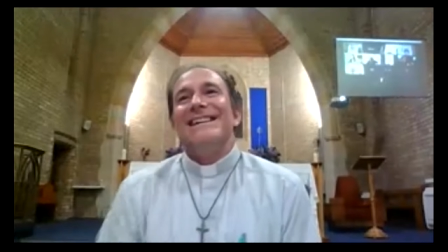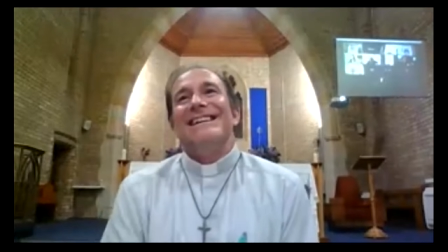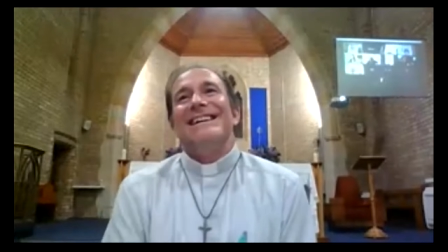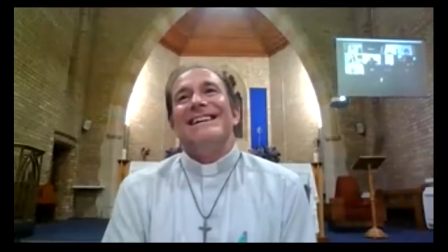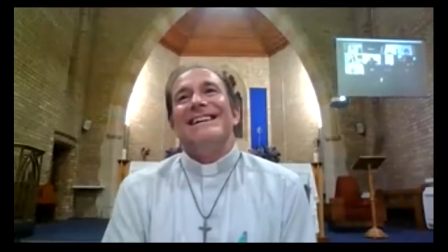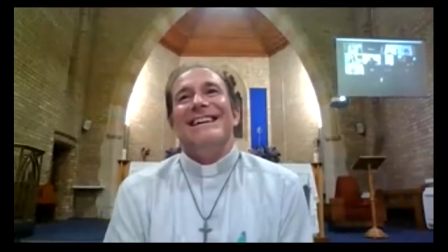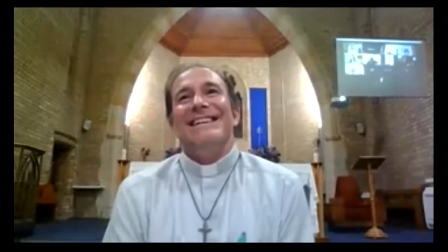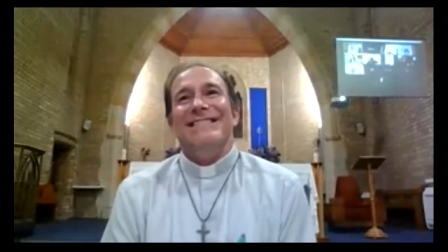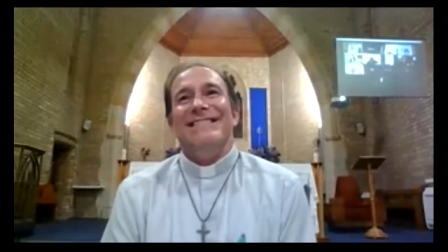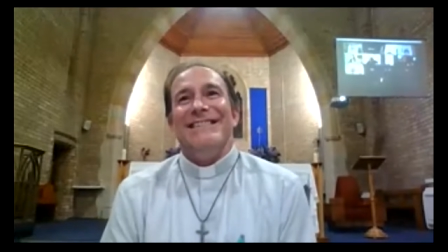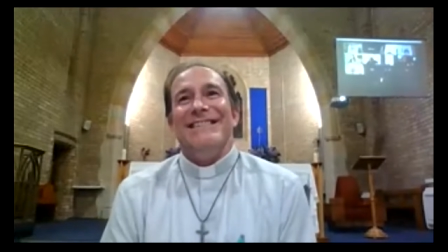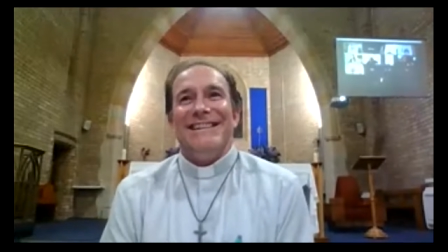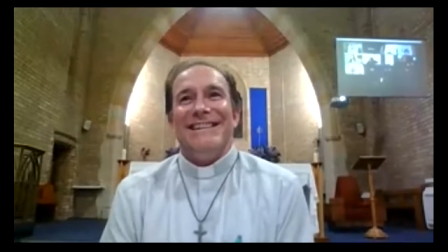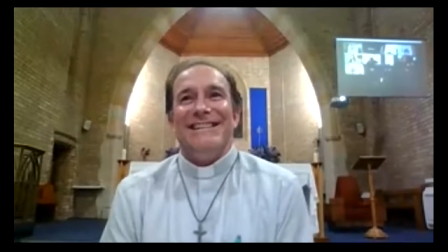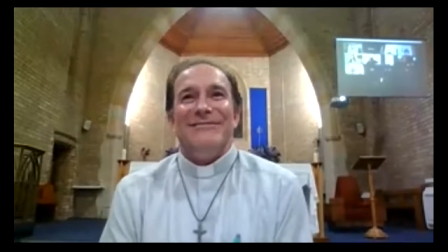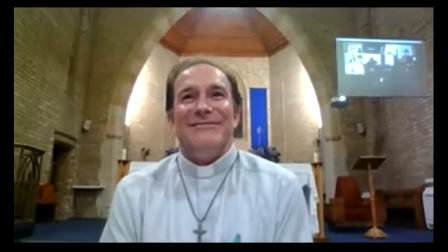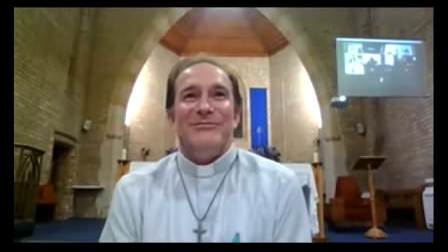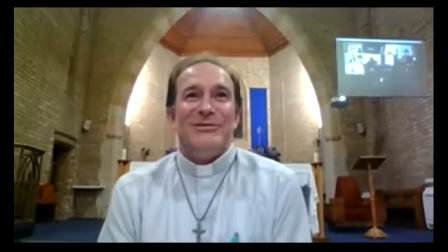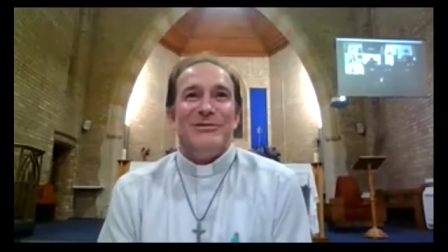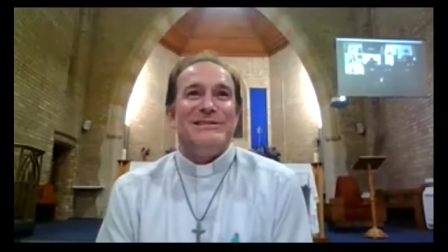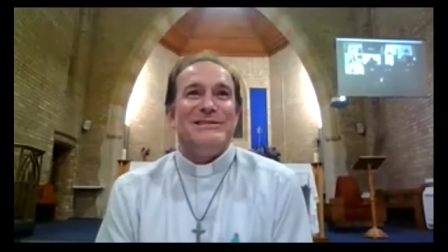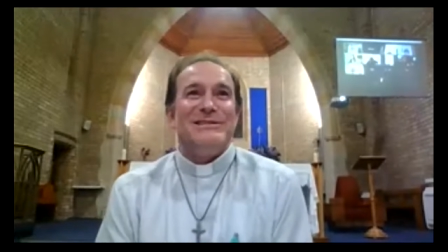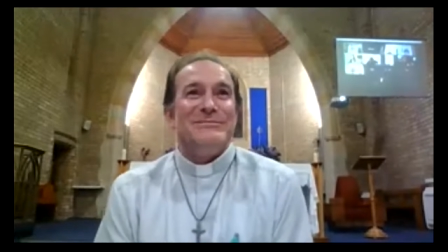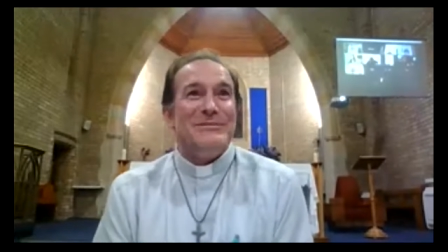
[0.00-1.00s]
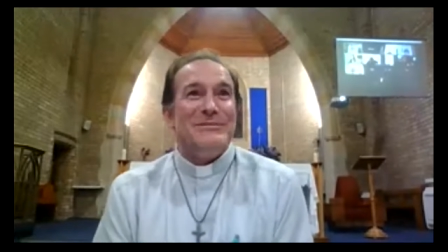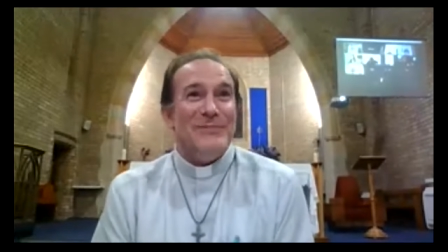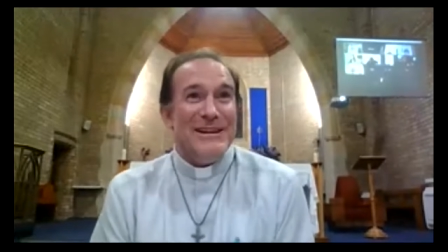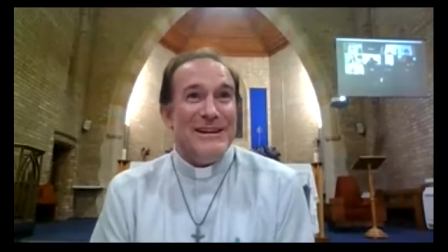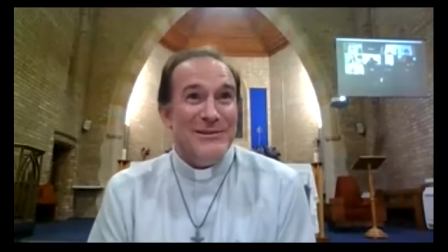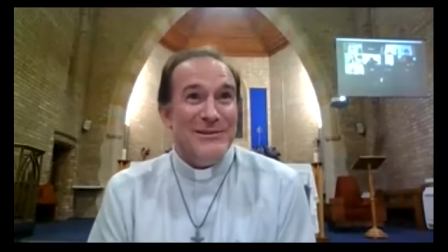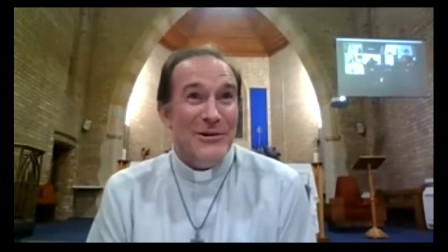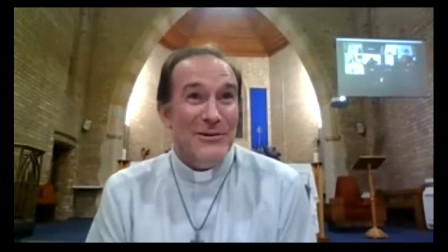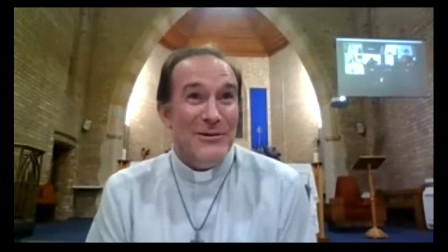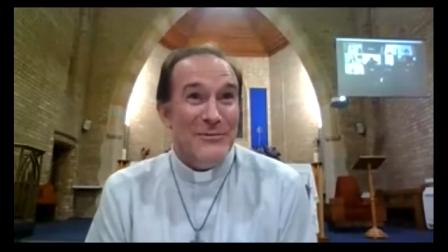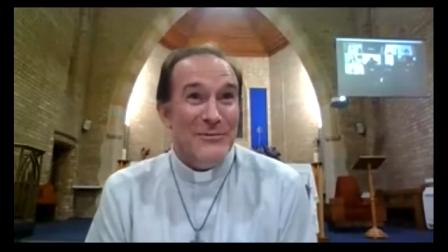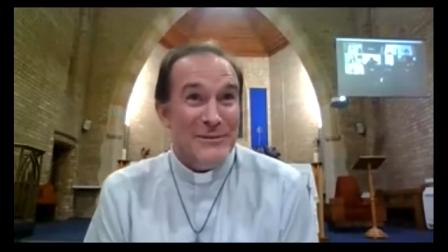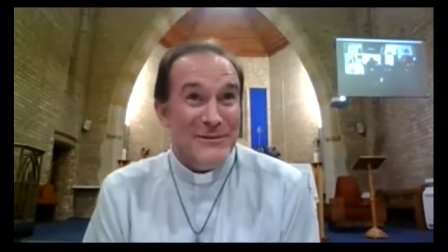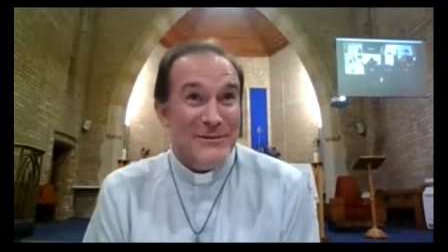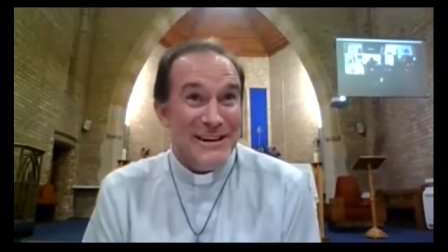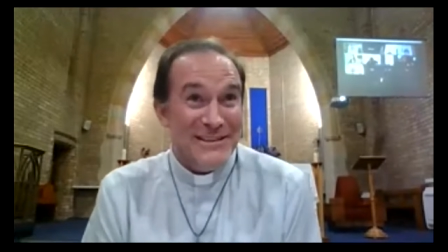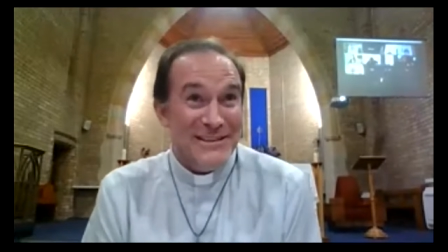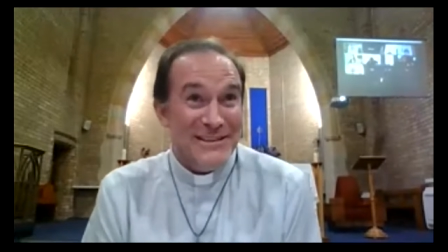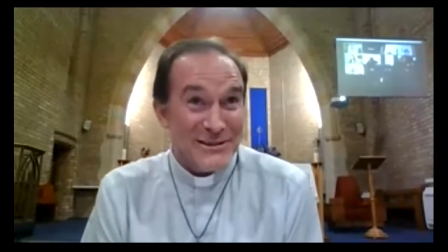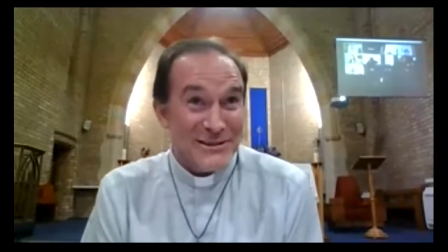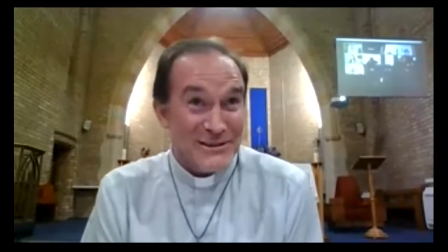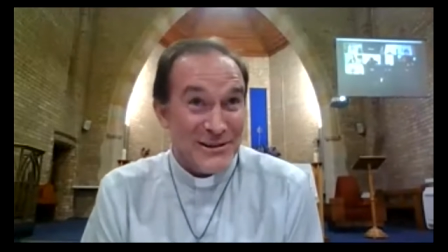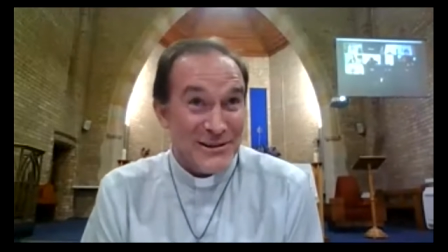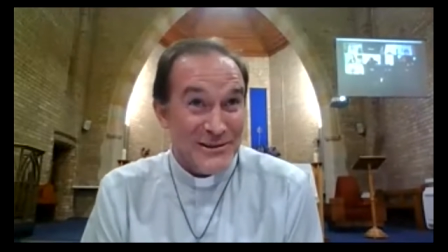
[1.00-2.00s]
And then what's been normally been the
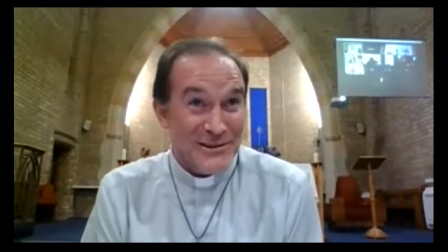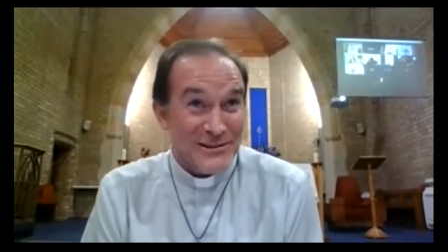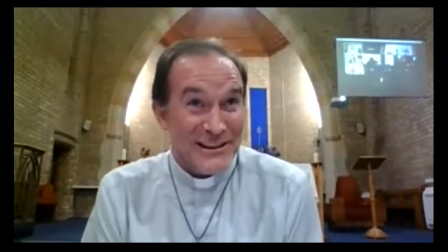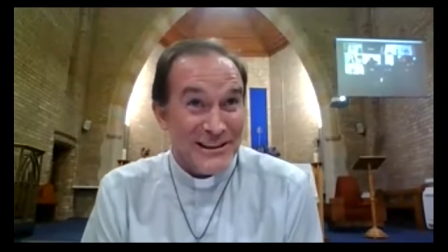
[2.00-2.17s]
result